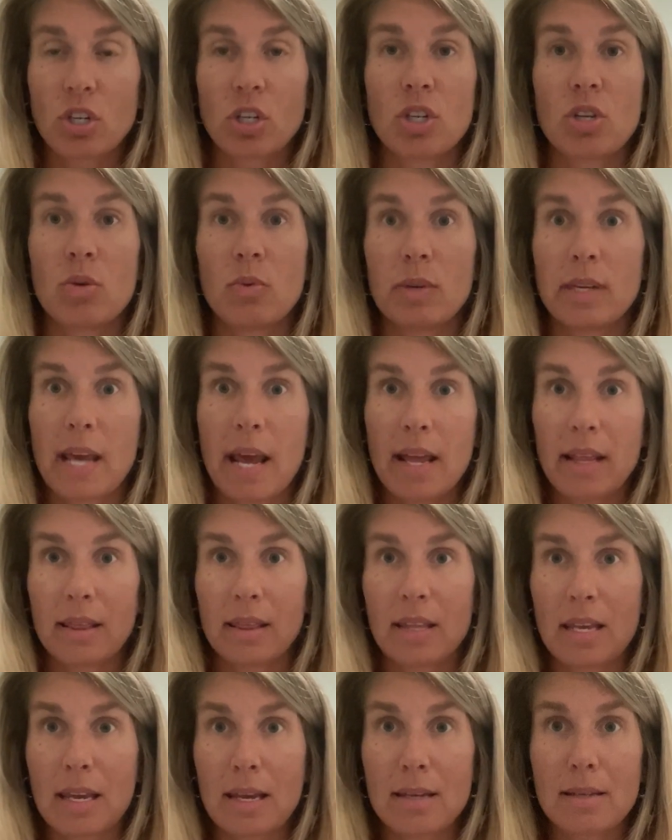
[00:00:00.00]
Like you
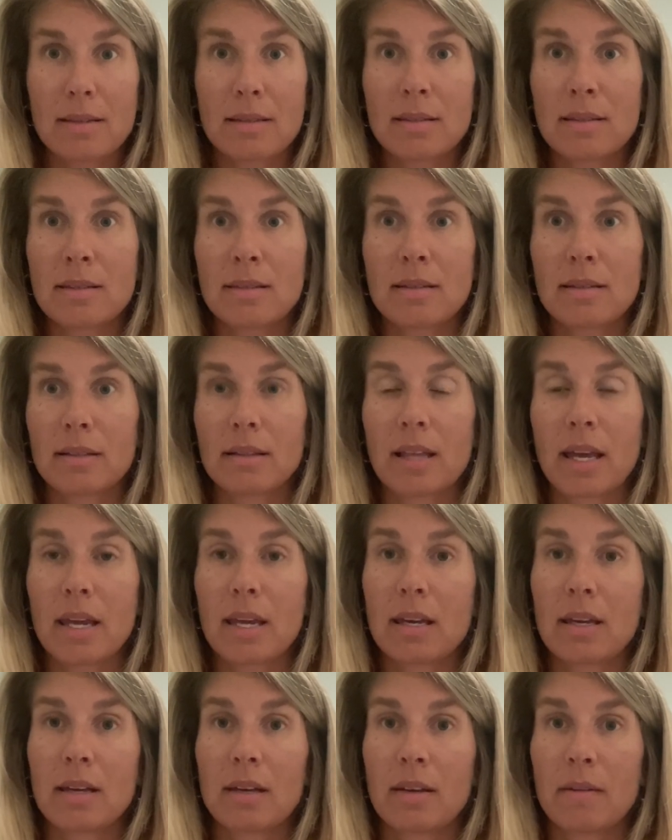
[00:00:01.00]
get these,
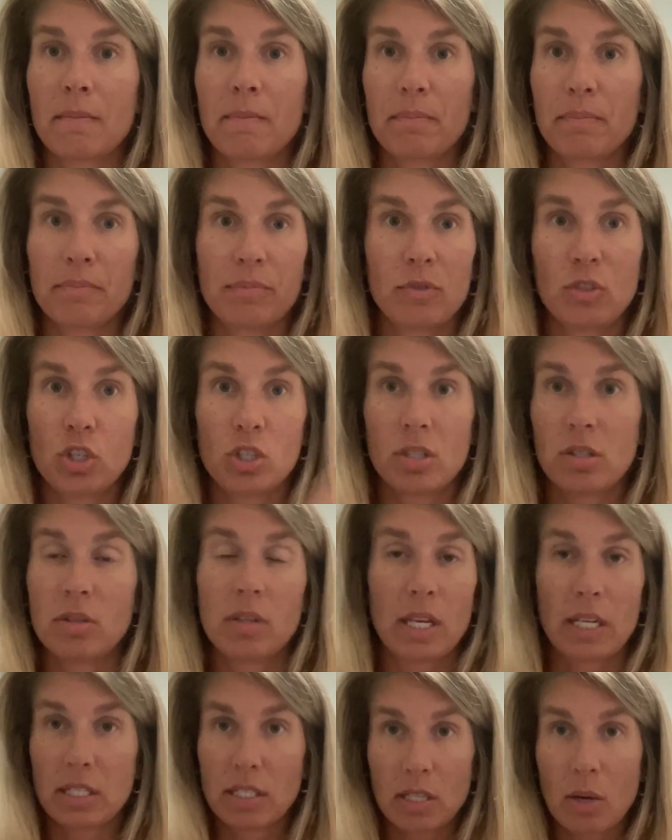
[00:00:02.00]
like, just
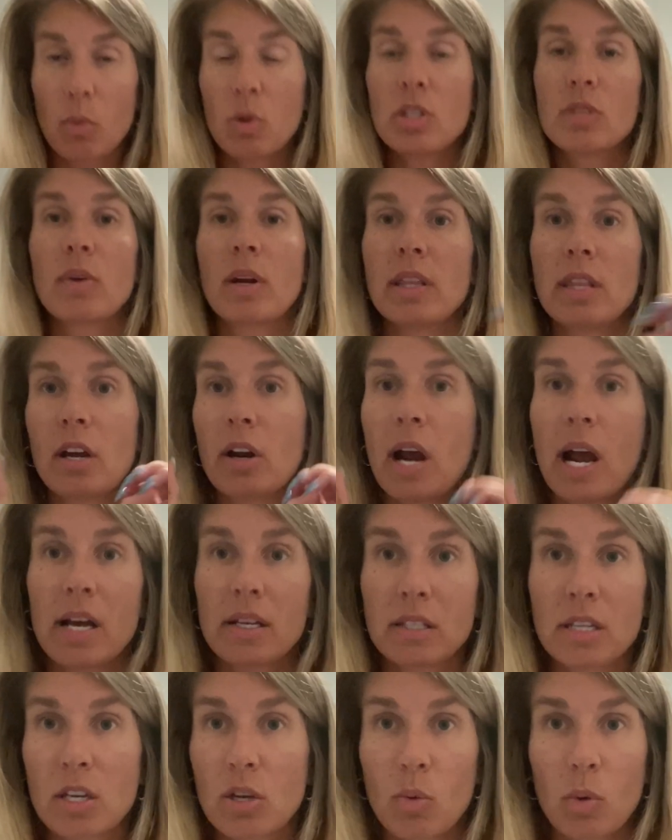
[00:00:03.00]
like someone's right there
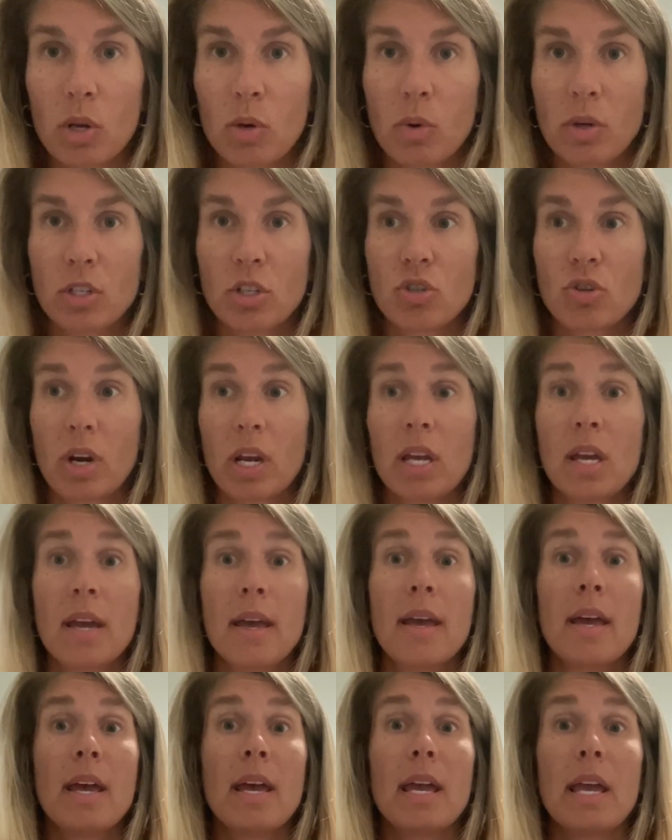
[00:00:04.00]
asking you what you want to drink.
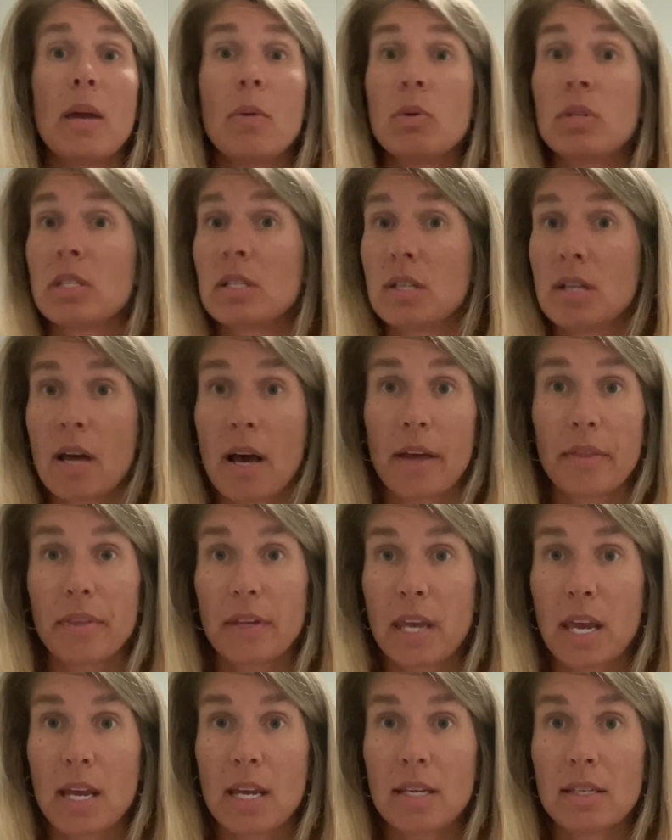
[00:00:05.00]
It was not the
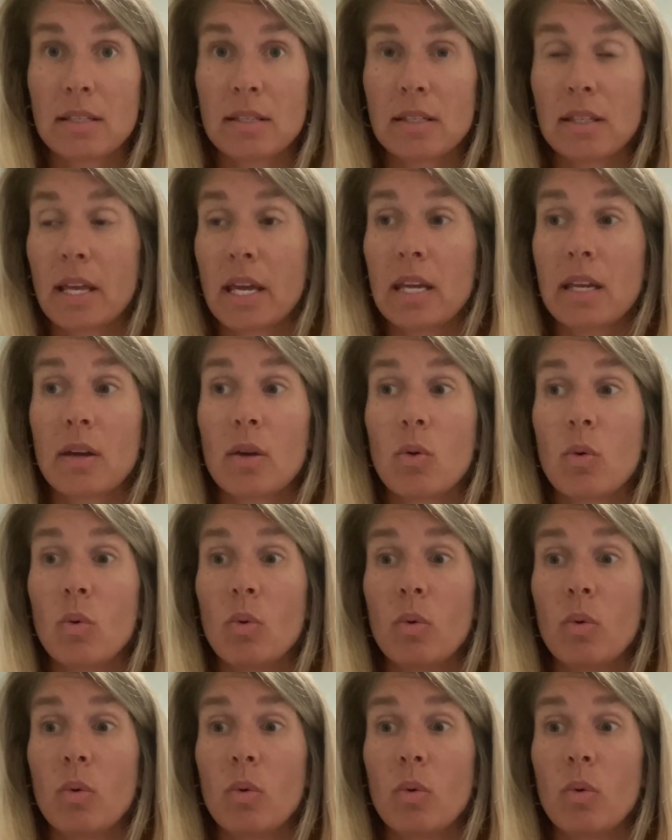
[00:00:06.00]
case. Like